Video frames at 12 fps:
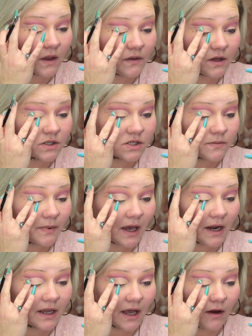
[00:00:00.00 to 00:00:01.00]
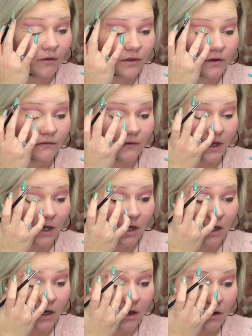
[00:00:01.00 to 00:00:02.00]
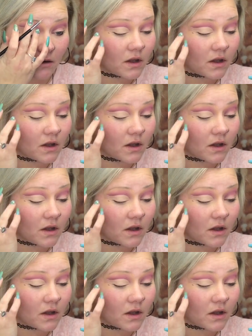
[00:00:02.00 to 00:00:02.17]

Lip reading: And then just pat it out with your finger.